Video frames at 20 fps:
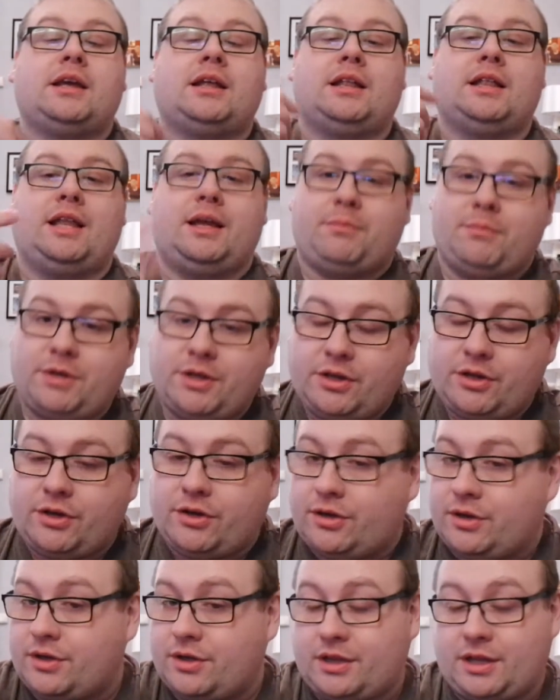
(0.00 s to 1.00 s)
let me
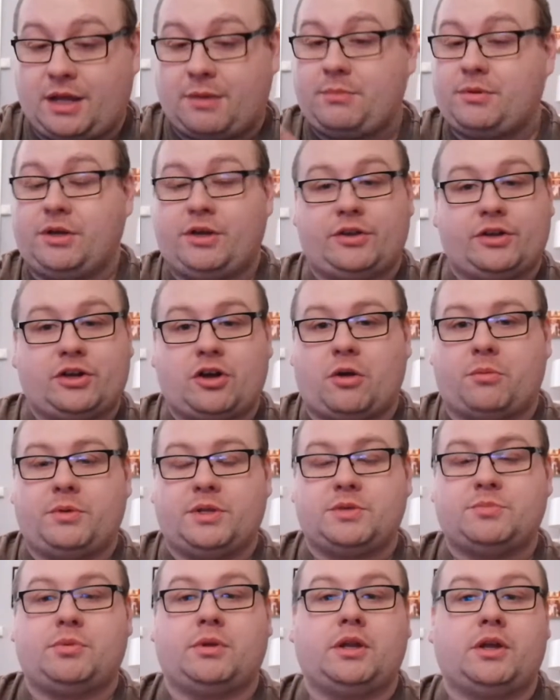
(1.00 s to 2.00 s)
know in the
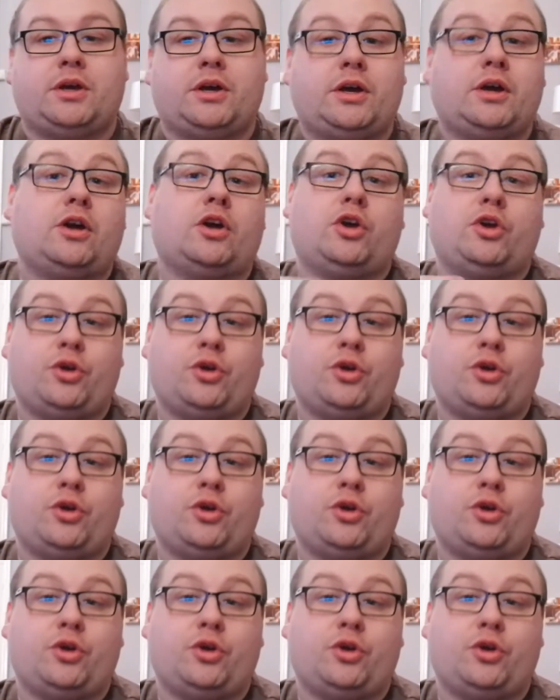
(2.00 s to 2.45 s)
comments below